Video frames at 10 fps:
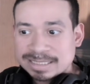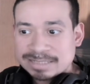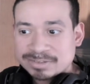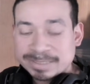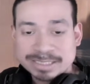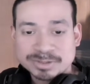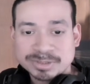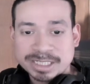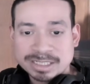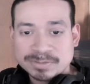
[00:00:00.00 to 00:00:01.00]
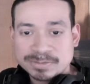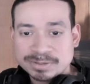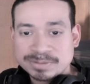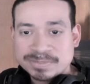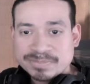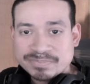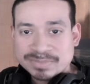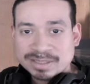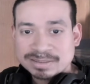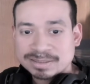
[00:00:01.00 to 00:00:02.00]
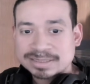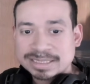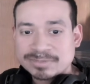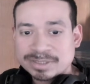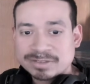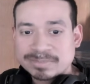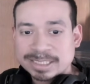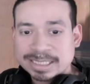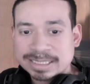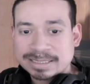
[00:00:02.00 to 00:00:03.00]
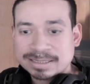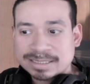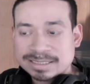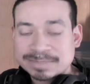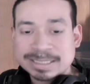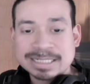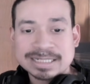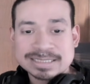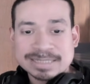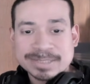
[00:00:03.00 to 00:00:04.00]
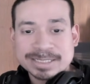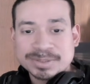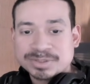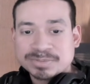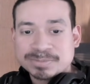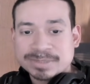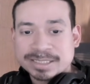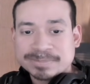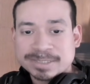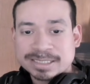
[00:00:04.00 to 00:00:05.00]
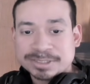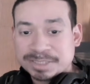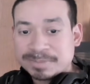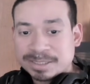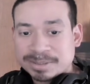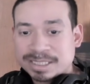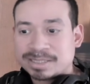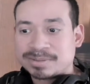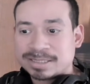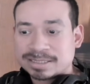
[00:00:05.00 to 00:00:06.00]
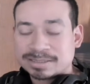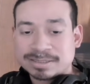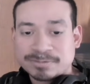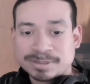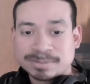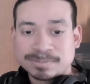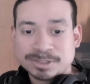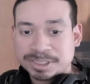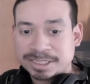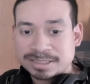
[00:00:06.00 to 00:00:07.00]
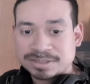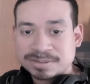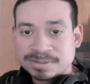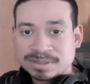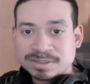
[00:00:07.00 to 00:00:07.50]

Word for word: I have to be extra careful. Looks like one of my because the thing is my YouTube my my Gmail account is on different machines.